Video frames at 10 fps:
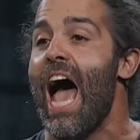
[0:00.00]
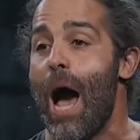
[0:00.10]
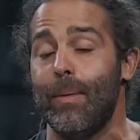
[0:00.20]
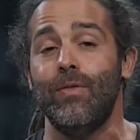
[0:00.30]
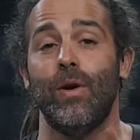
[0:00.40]
How
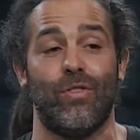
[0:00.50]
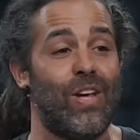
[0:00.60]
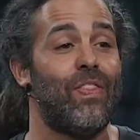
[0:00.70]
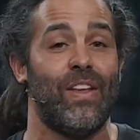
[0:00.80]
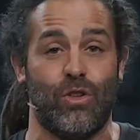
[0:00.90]
many of you have
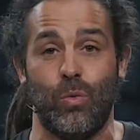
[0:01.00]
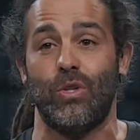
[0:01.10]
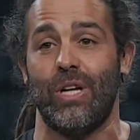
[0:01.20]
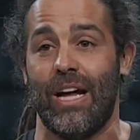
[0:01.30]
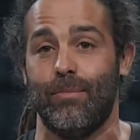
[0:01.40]
said things you wish
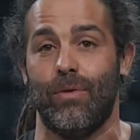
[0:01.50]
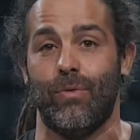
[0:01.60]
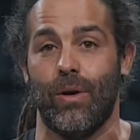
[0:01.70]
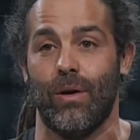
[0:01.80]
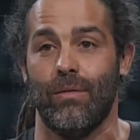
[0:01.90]
you hadn't
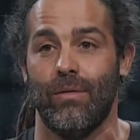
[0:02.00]
before?